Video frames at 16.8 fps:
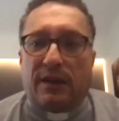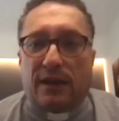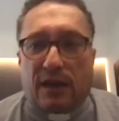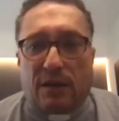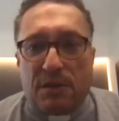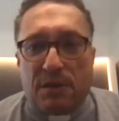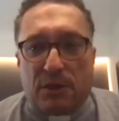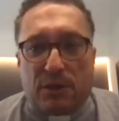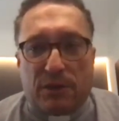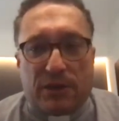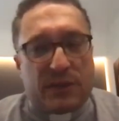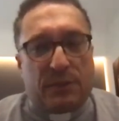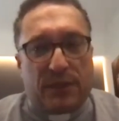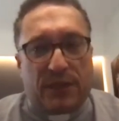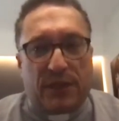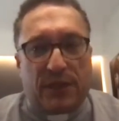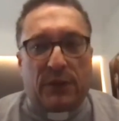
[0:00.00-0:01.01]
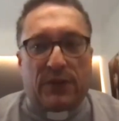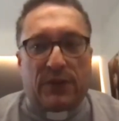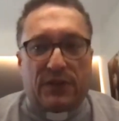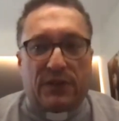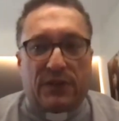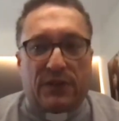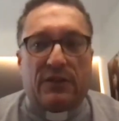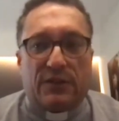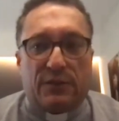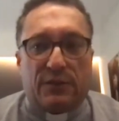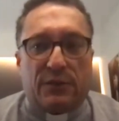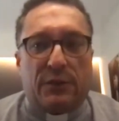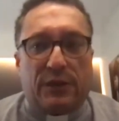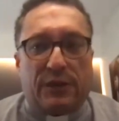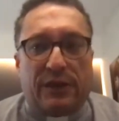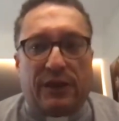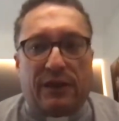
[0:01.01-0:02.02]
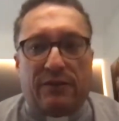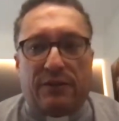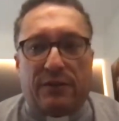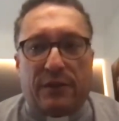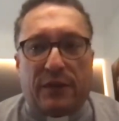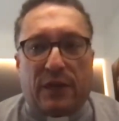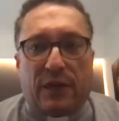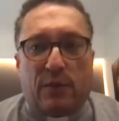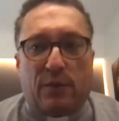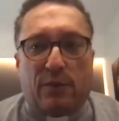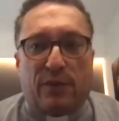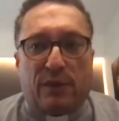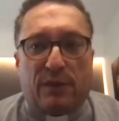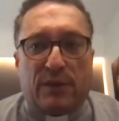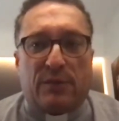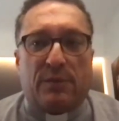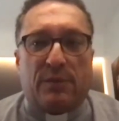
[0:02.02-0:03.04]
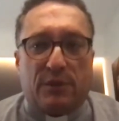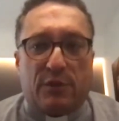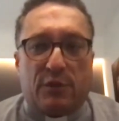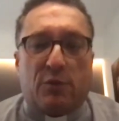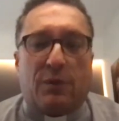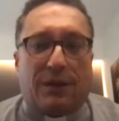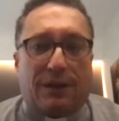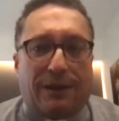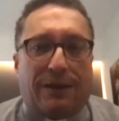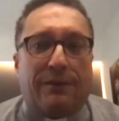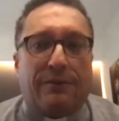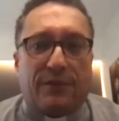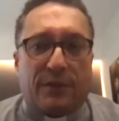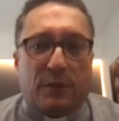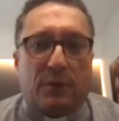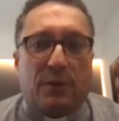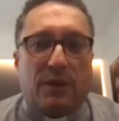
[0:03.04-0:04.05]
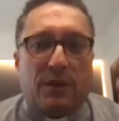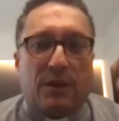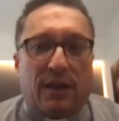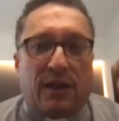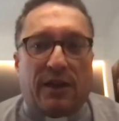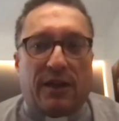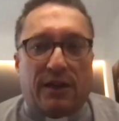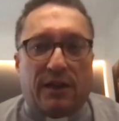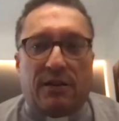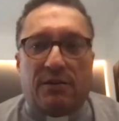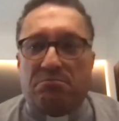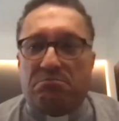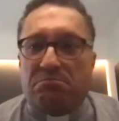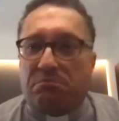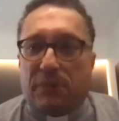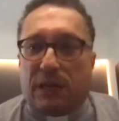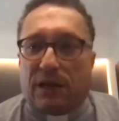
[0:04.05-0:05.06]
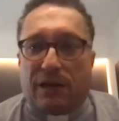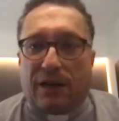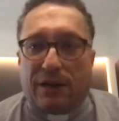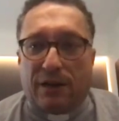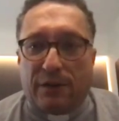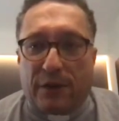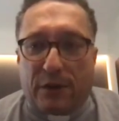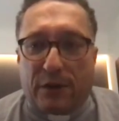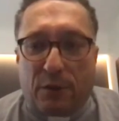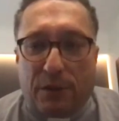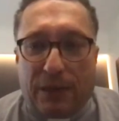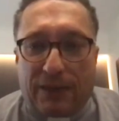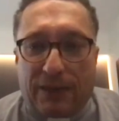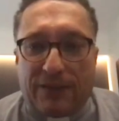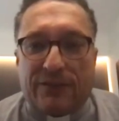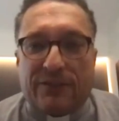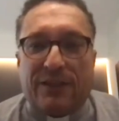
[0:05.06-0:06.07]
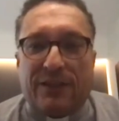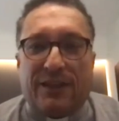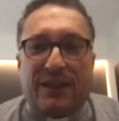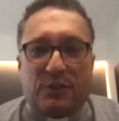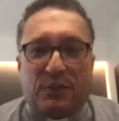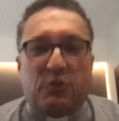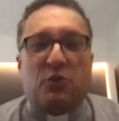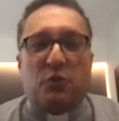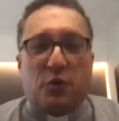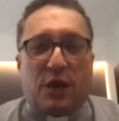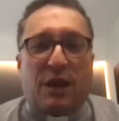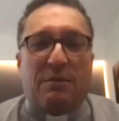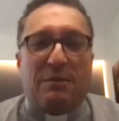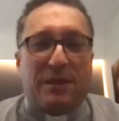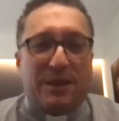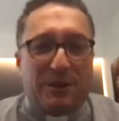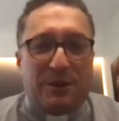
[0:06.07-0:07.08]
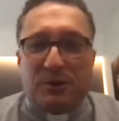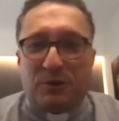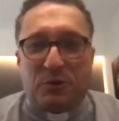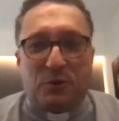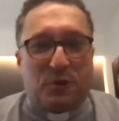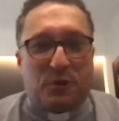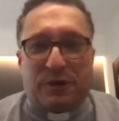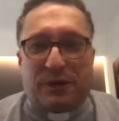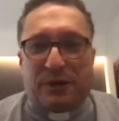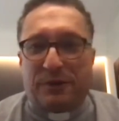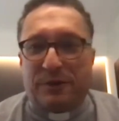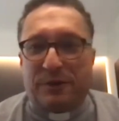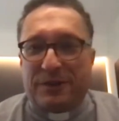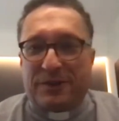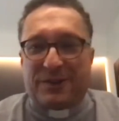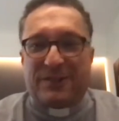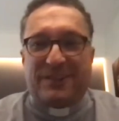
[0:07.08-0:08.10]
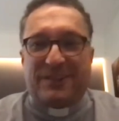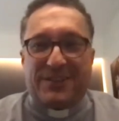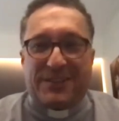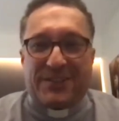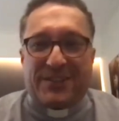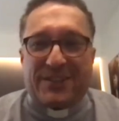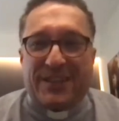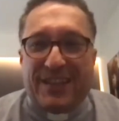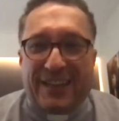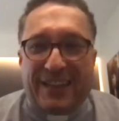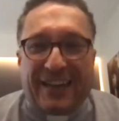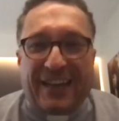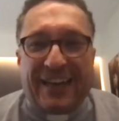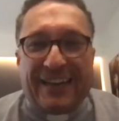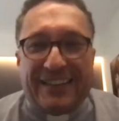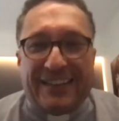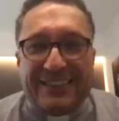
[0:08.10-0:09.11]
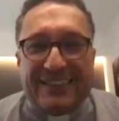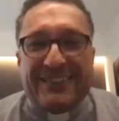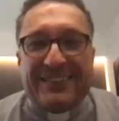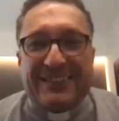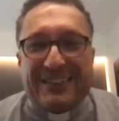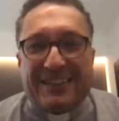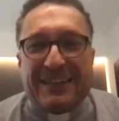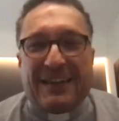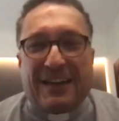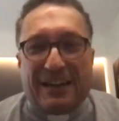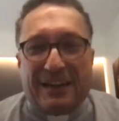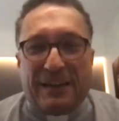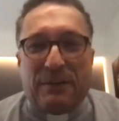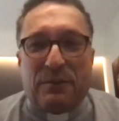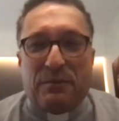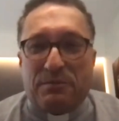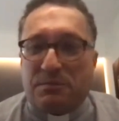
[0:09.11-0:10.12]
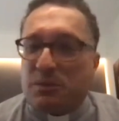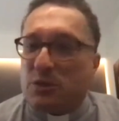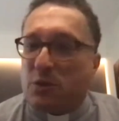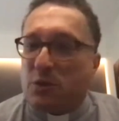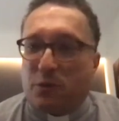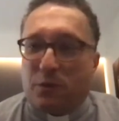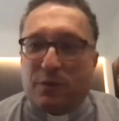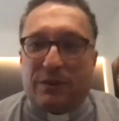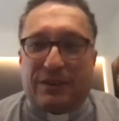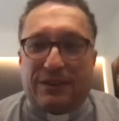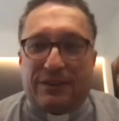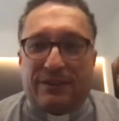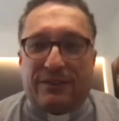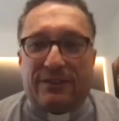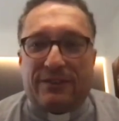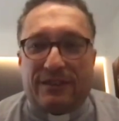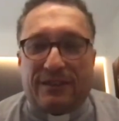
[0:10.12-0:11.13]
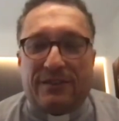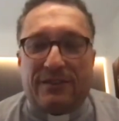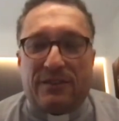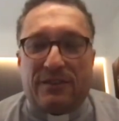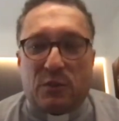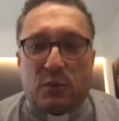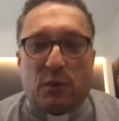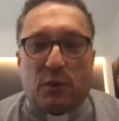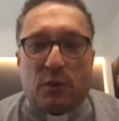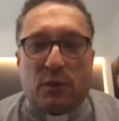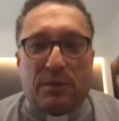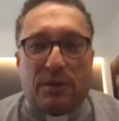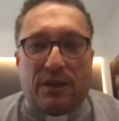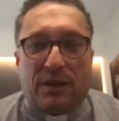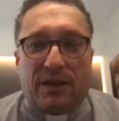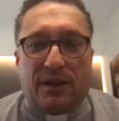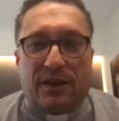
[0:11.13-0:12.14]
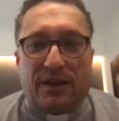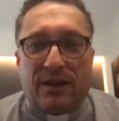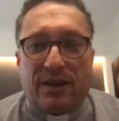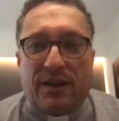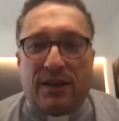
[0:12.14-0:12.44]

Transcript: Camino experience that is really very helpful in our spiritual life. So I highly recommend to do Camino to all our listeners, and I'm sure that this will be a